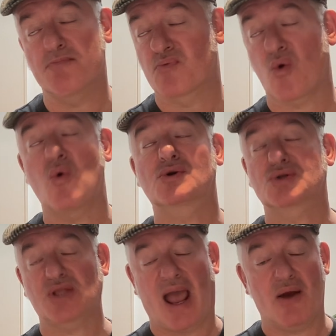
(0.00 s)

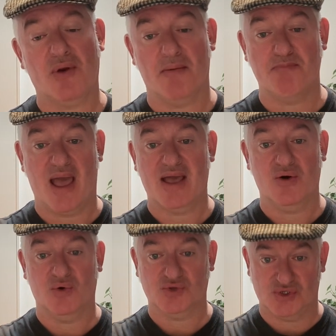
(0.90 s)
brought down a
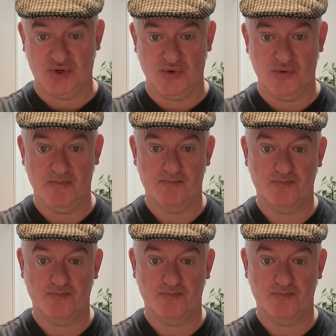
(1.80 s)
peg or two.